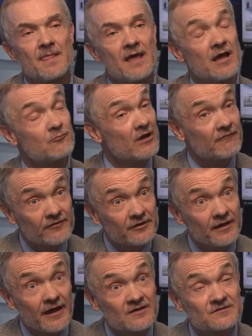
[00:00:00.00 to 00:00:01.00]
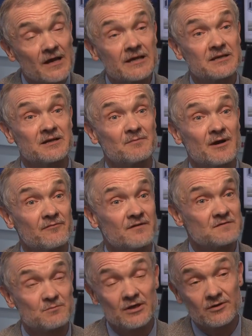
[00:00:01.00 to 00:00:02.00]
And we are very excited about
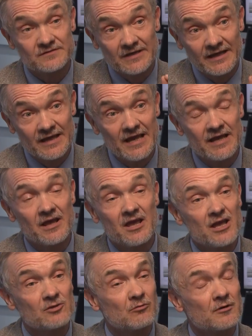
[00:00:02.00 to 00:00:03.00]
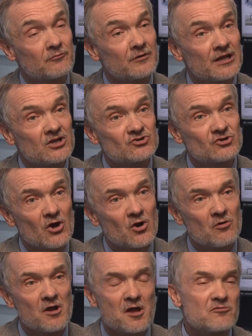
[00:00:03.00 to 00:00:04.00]
this because, again, it will really
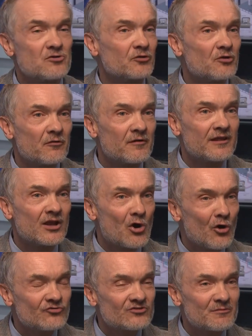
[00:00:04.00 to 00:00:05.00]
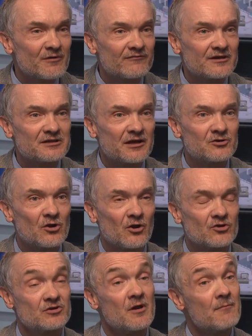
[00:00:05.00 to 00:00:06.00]
show not only the concept of the
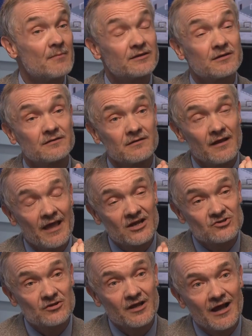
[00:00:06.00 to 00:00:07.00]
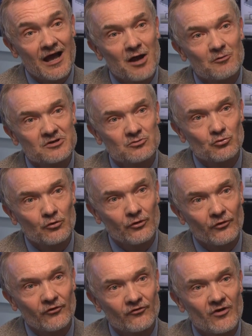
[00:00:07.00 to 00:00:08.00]
technology, but it actually how it
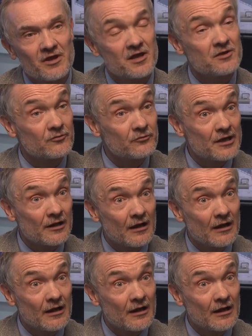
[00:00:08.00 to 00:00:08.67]
works in real